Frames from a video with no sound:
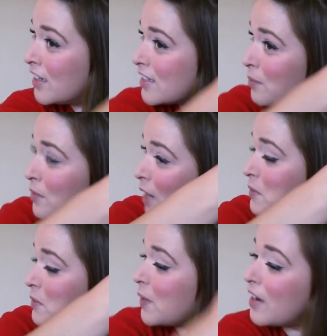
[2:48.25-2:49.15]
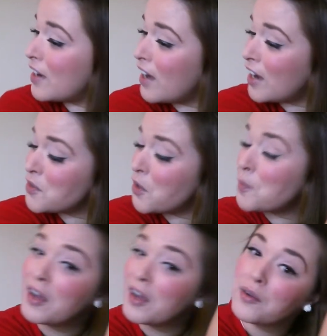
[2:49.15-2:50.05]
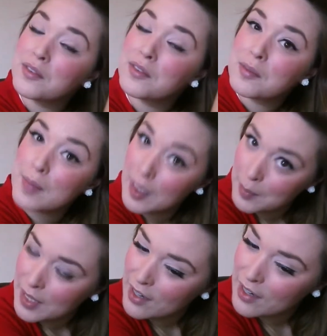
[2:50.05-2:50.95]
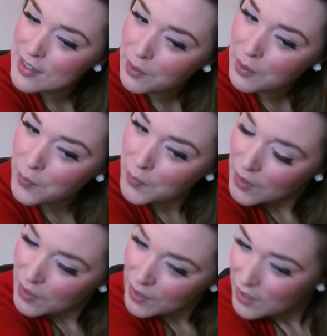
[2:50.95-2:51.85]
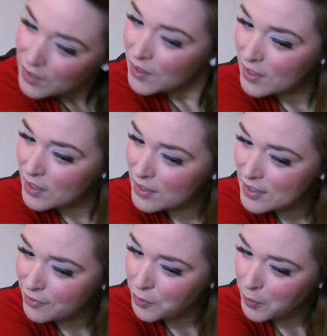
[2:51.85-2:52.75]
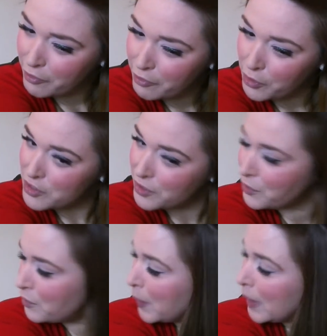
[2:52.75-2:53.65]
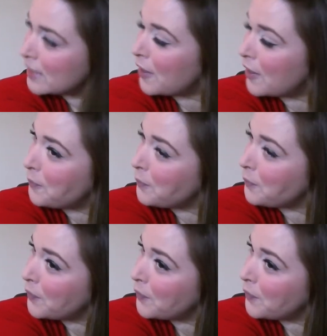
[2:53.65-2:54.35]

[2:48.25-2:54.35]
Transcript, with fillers: Sometimes when I, I do all my own makeup and hair, so except for one photo shoot, but um,